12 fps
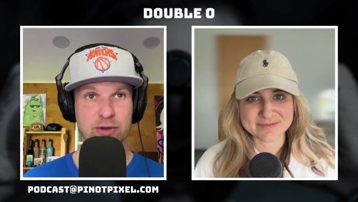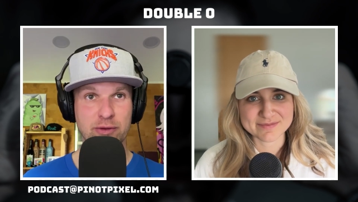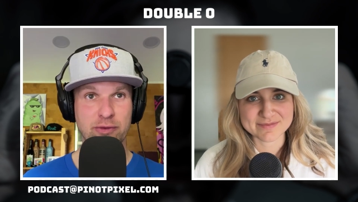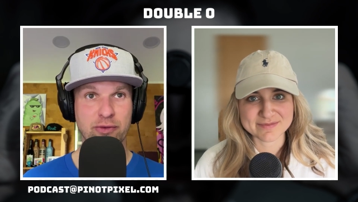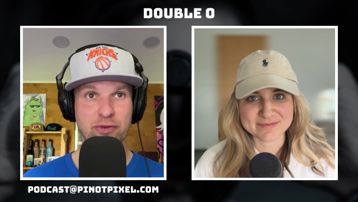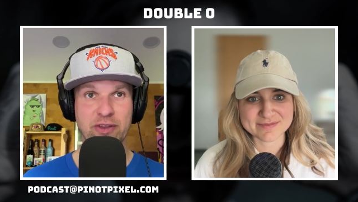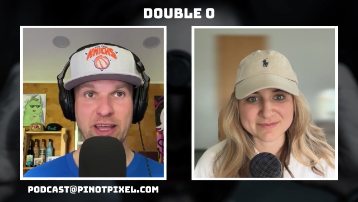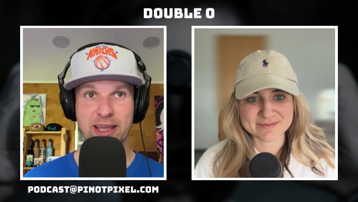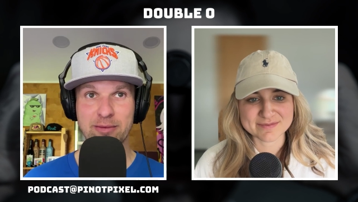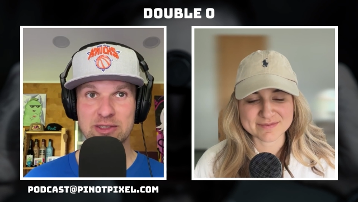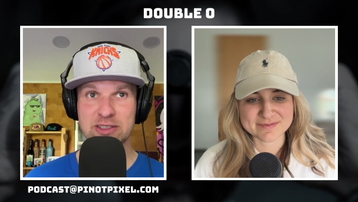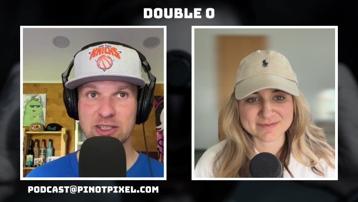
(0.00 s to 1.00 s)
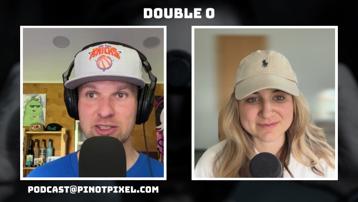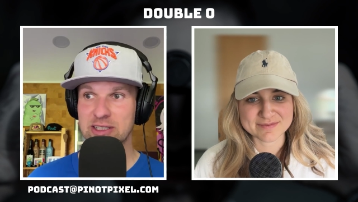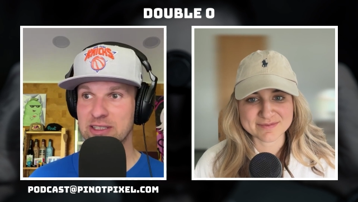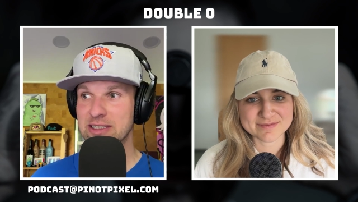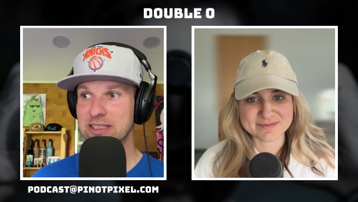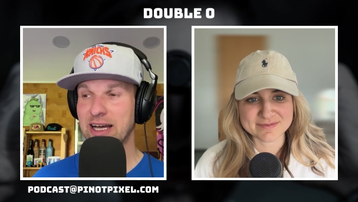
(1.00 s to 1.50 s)
Speaker 1: with names such
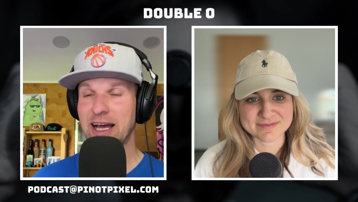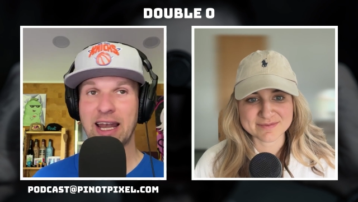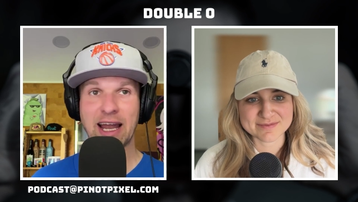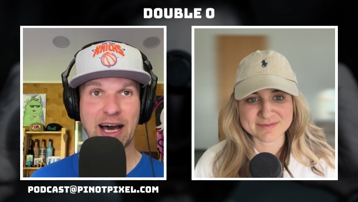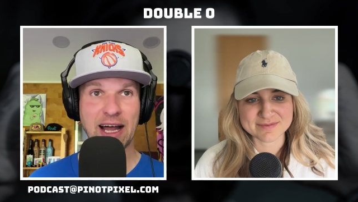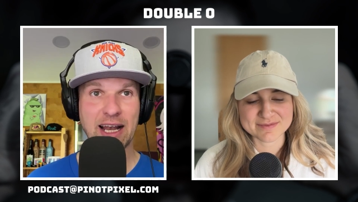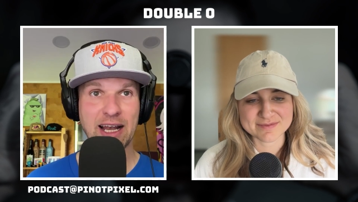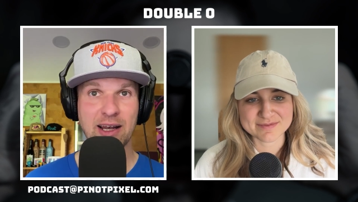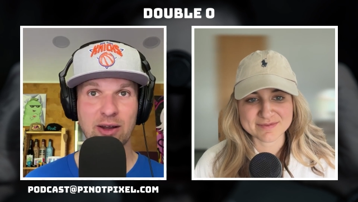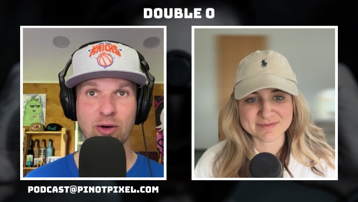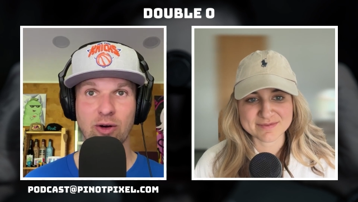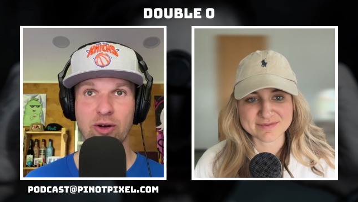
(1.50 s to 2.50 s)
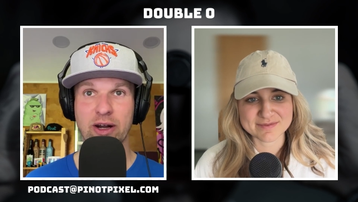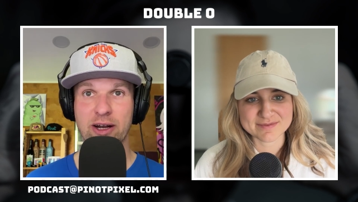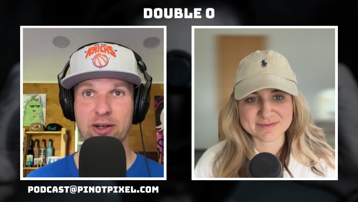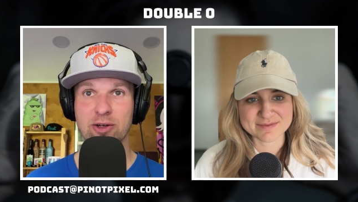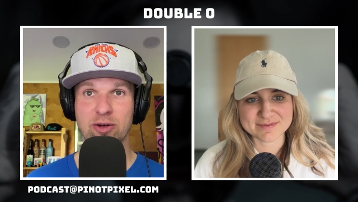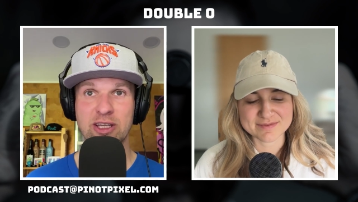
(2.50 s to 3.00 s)
as halal or I
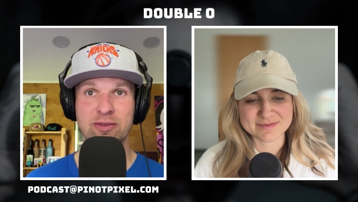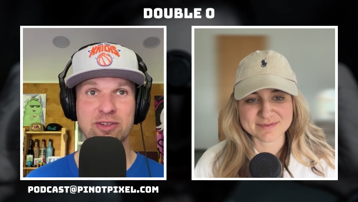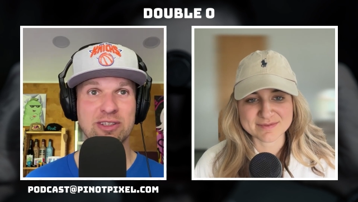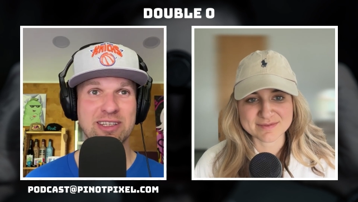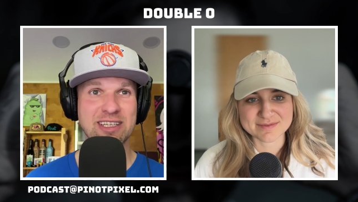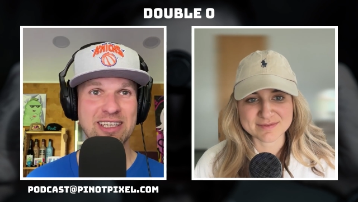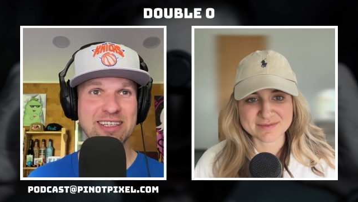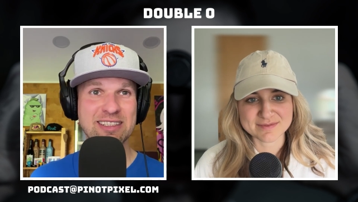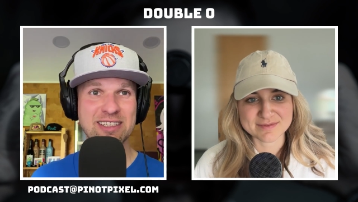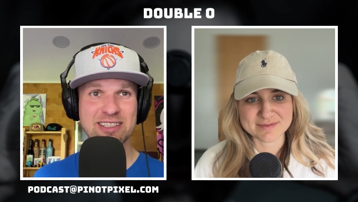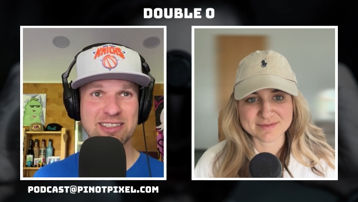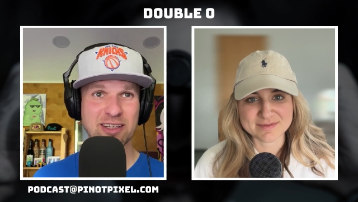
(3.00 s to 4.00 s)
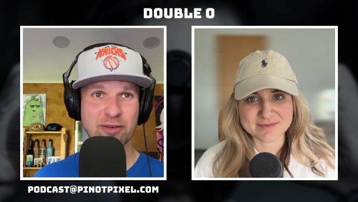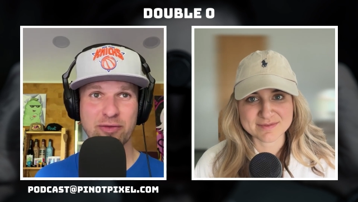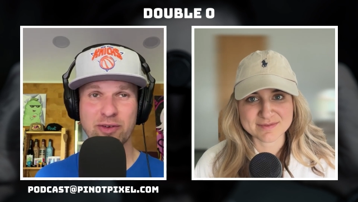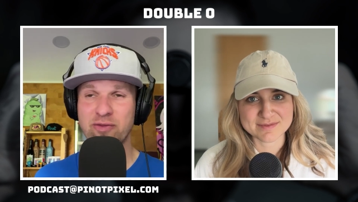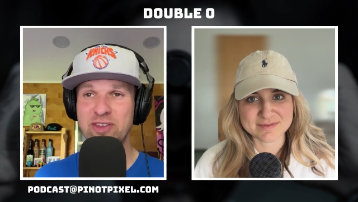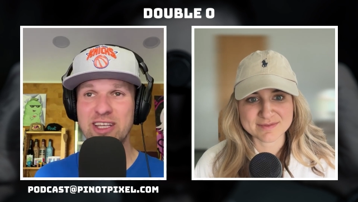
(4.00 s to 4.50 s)
don't know even the easier
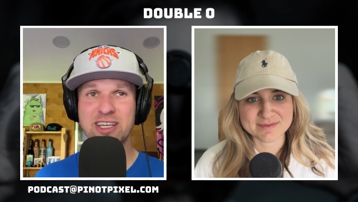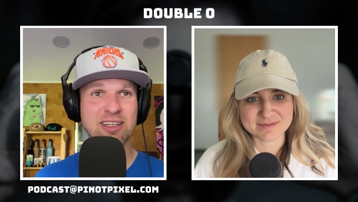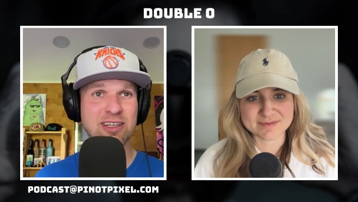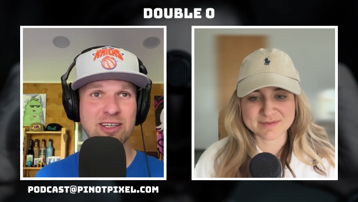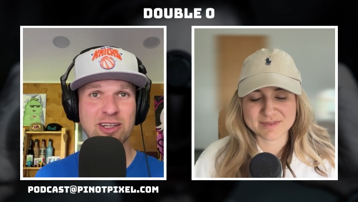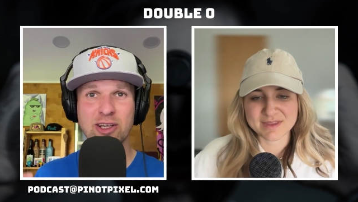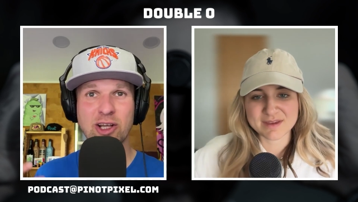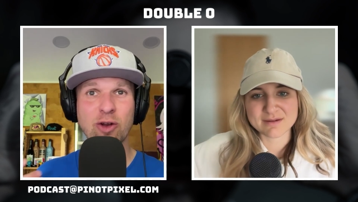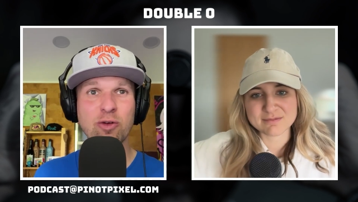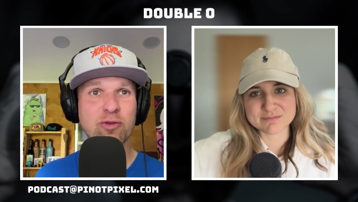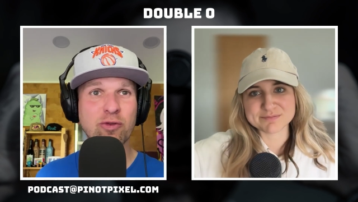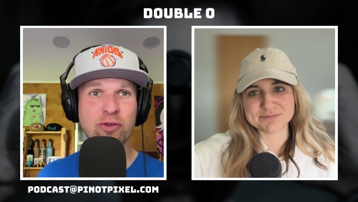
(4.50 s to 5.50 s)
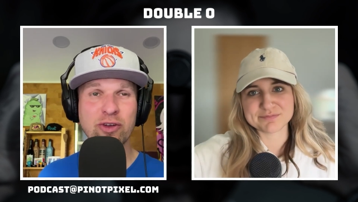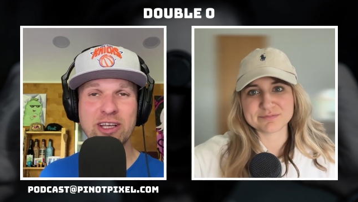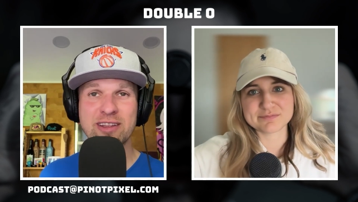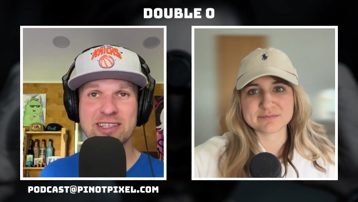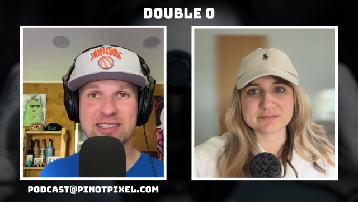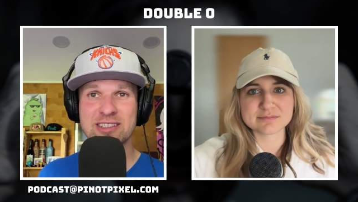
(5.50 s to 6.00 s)
stuff vegan gluten
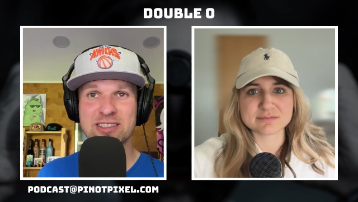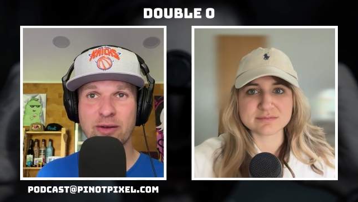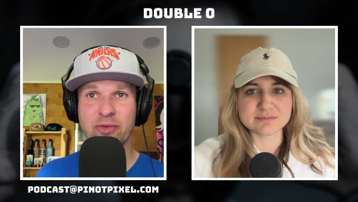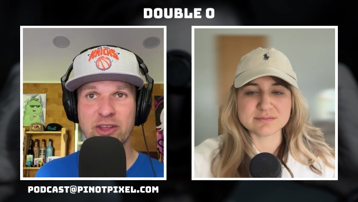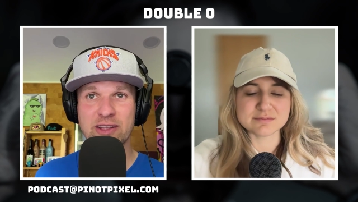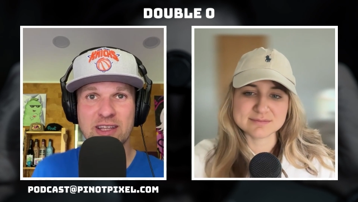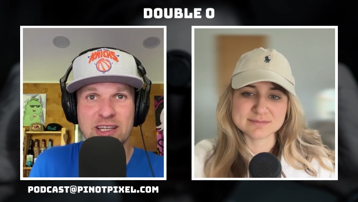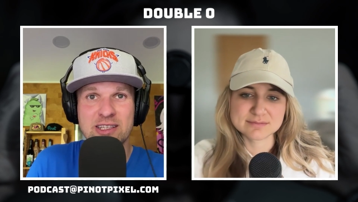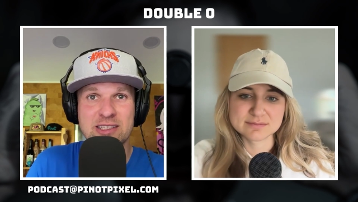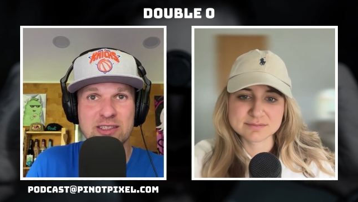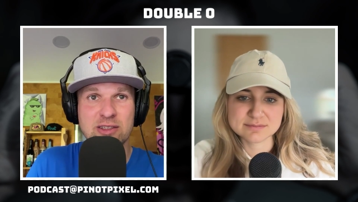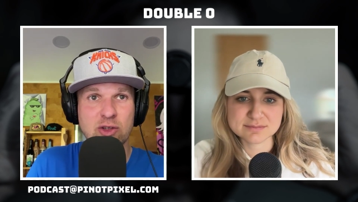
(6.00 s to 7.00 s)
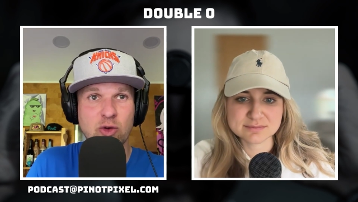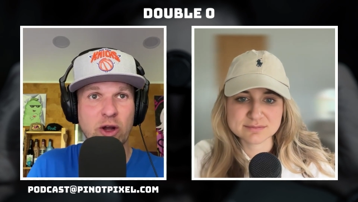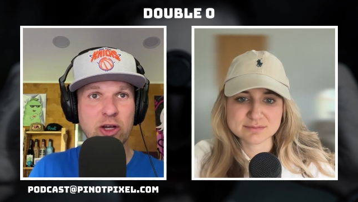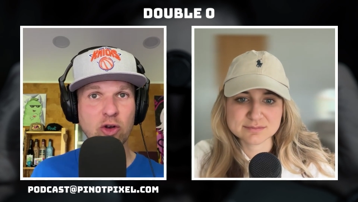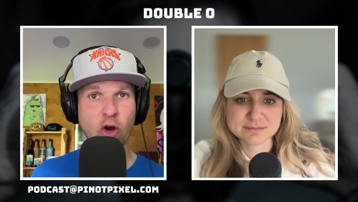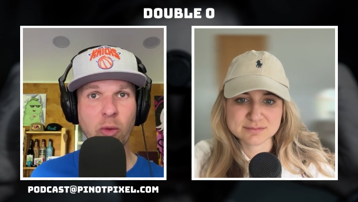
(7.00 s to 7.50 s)
free this is something that is
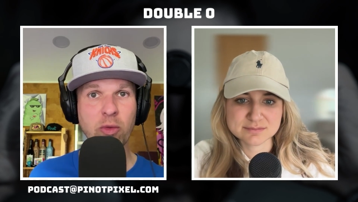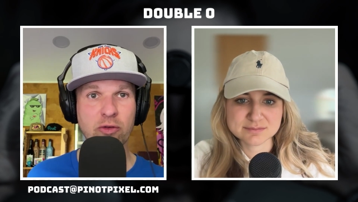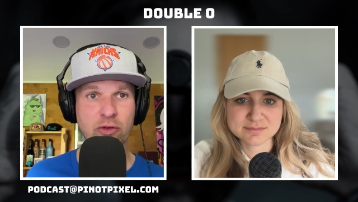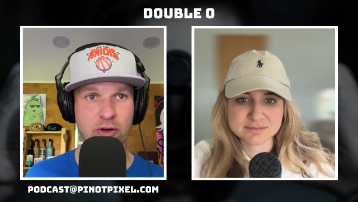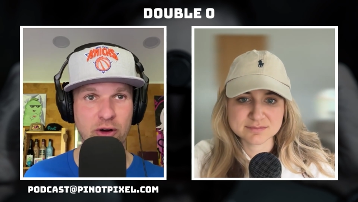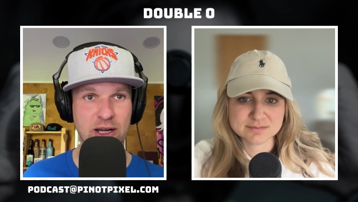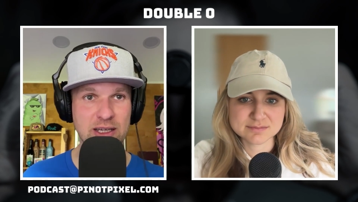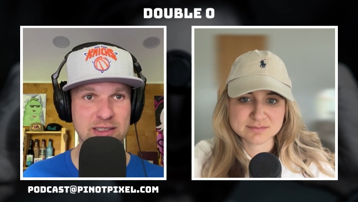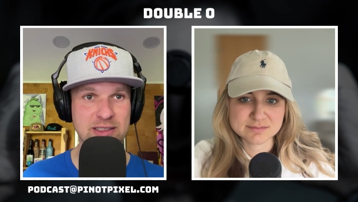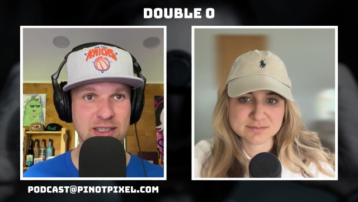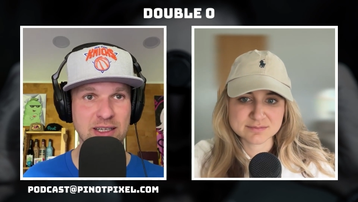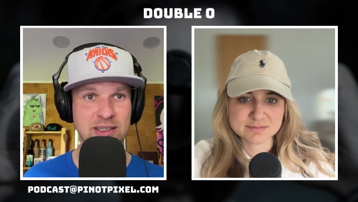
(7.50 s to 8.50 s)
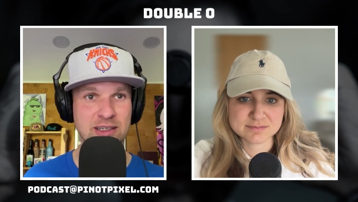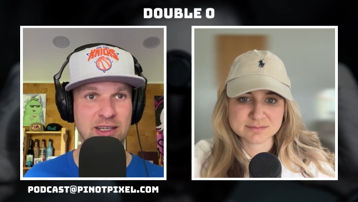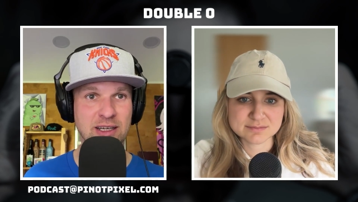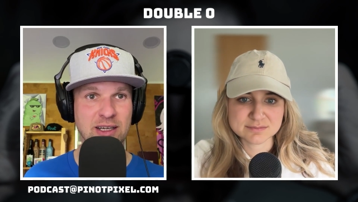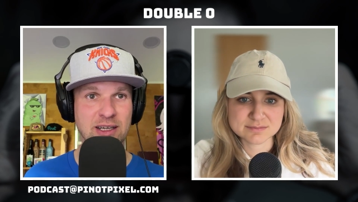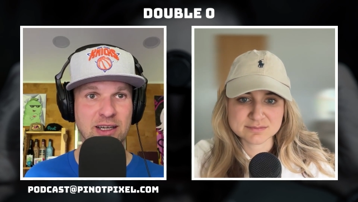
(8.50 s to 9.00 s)
quite normal for us and
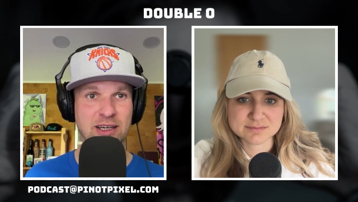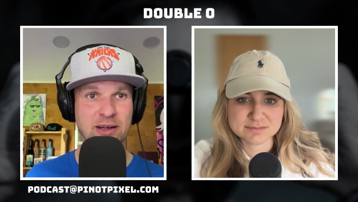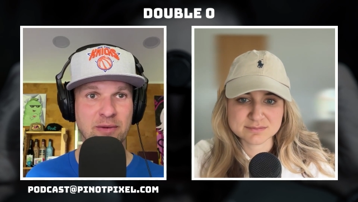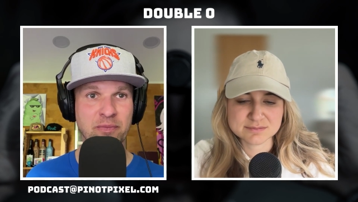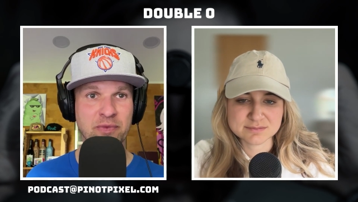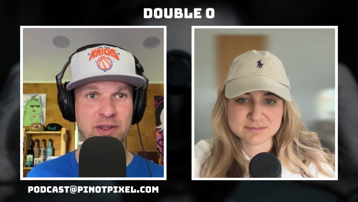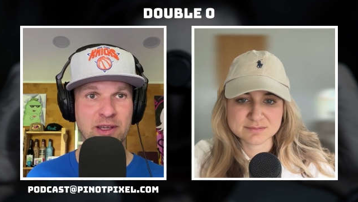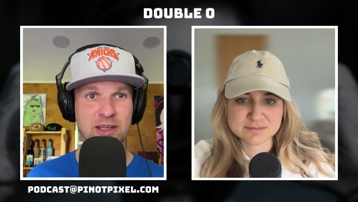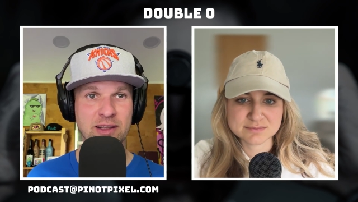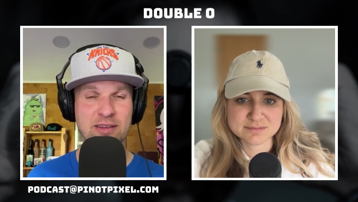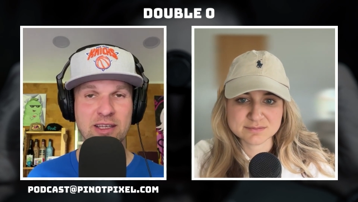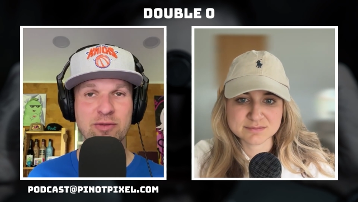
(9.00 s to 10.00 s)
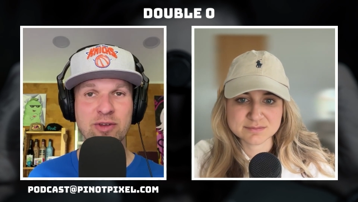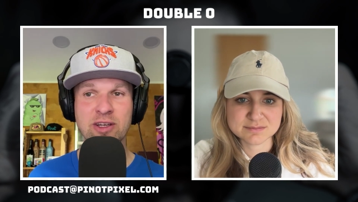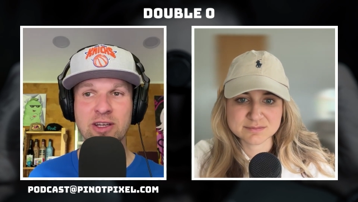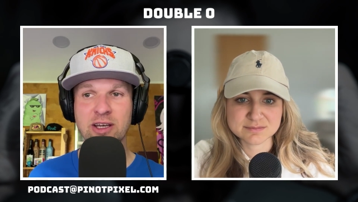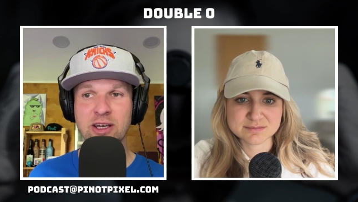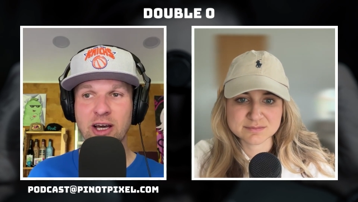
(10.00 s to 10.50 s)
um, it's
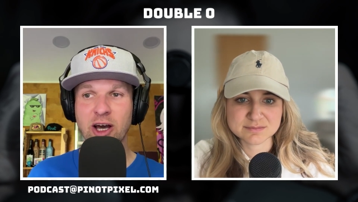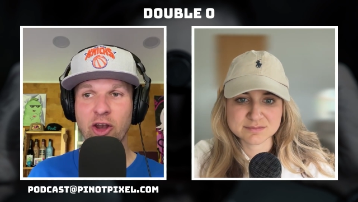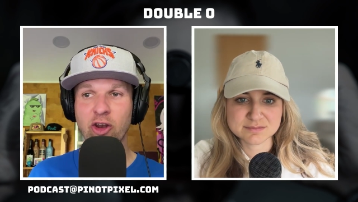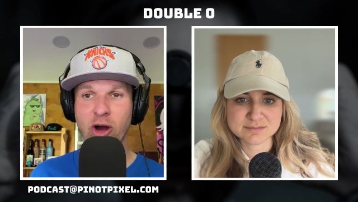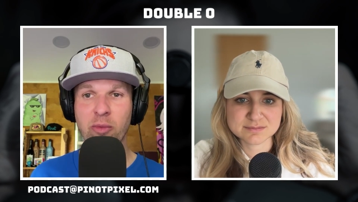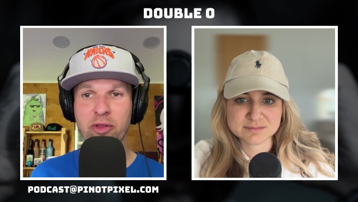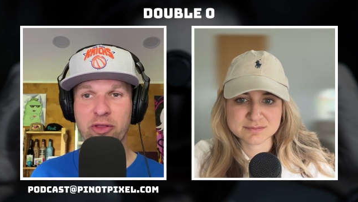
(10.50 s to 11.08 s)
even a normal